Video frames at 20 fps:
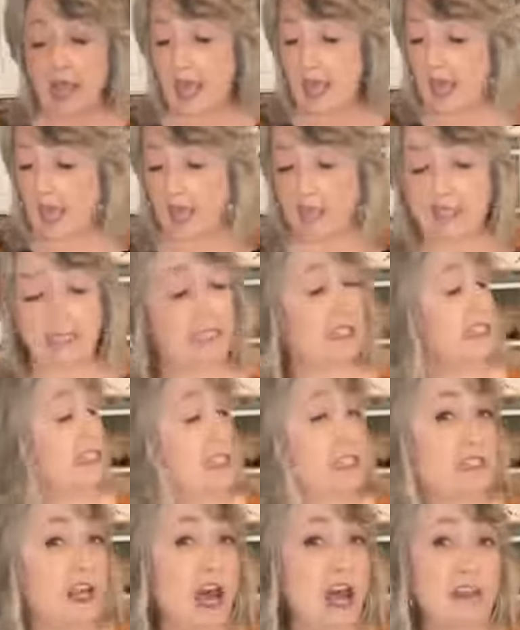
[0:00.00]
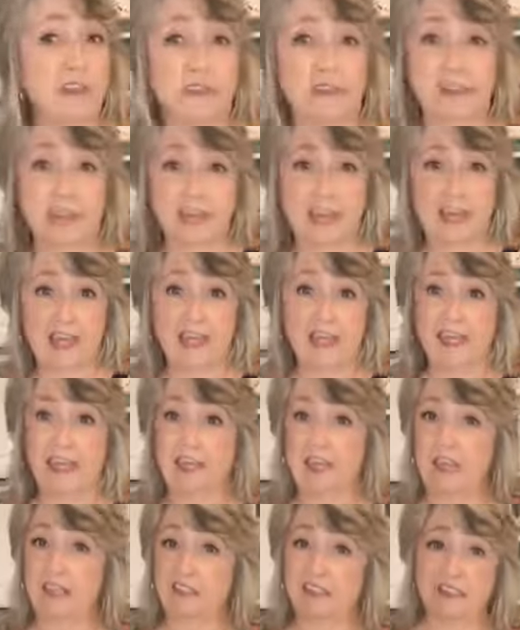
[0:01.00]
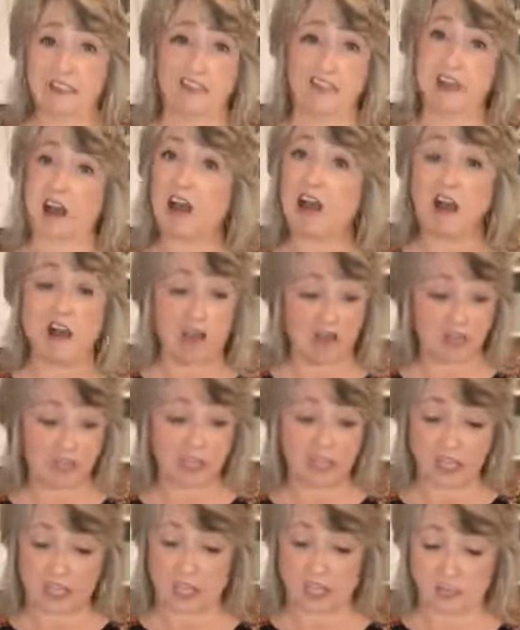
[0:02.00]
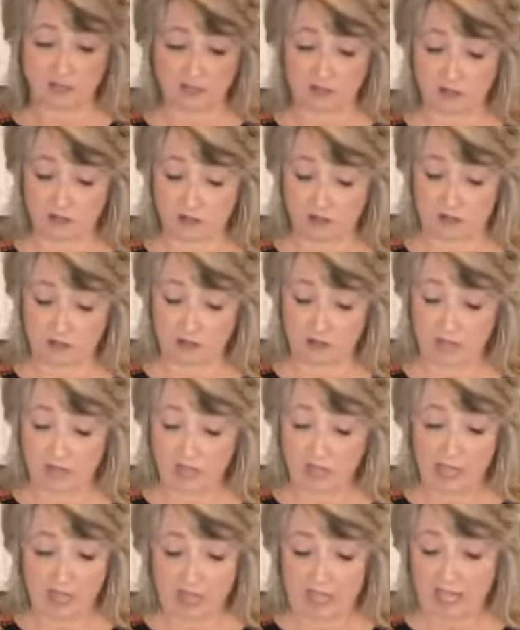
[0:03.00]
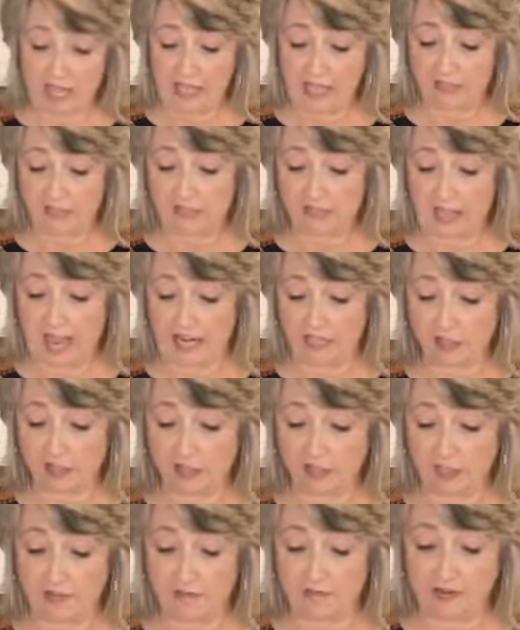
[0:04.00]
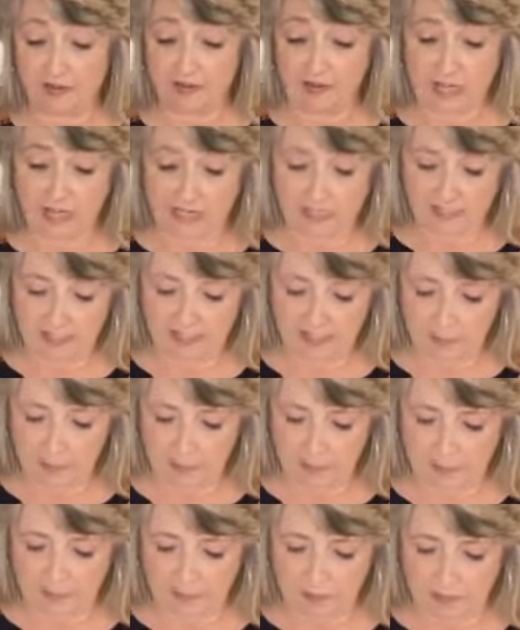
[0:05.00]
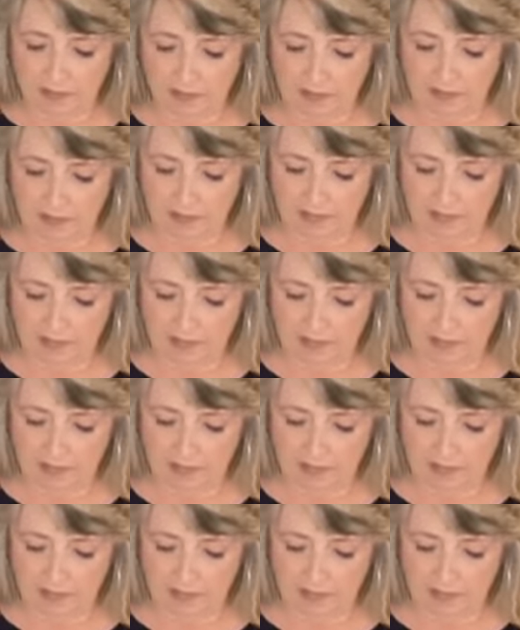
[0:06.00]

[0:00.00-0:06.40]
And it's not thick, it's not hard to cut through. It's actually very easy to work with.